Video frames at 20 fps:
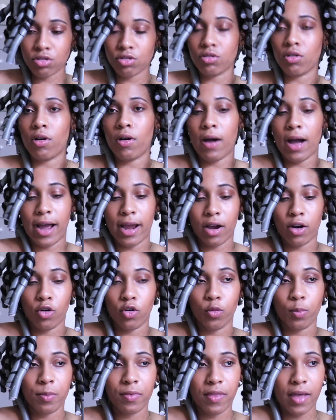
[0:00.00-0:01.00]
So I
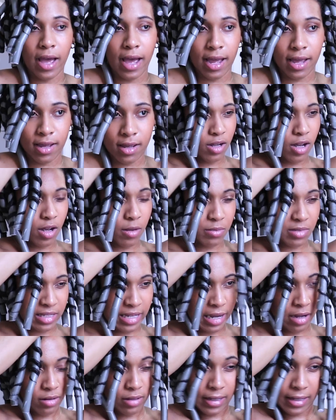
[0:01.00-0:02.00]
hope that
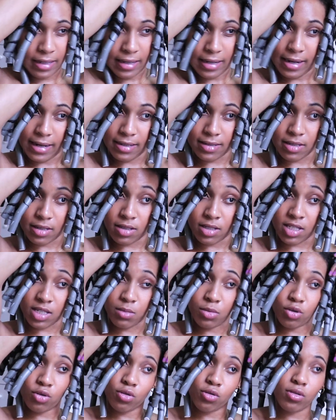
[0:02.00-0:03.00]
comes out like nice and
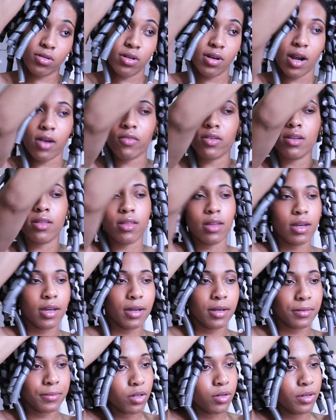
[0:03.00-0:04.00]
smooth and everything.